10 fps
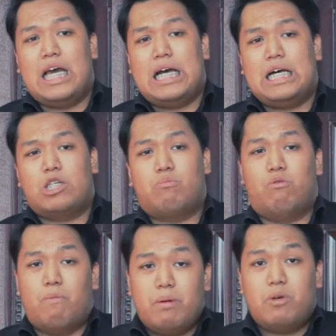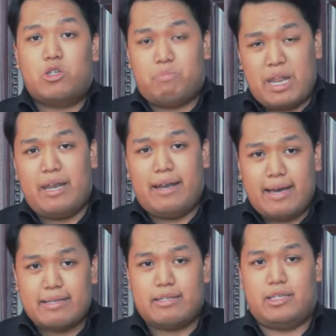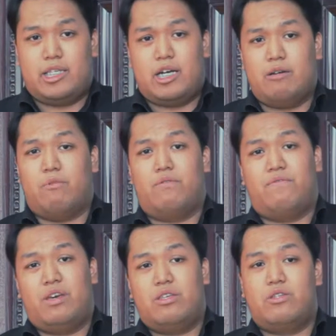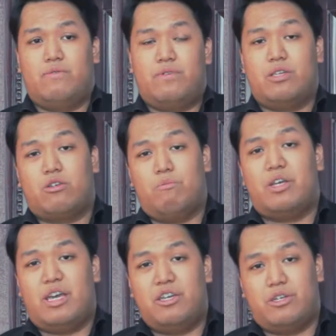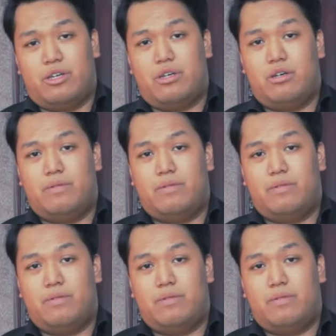as more people spend less time on face-to-face communication.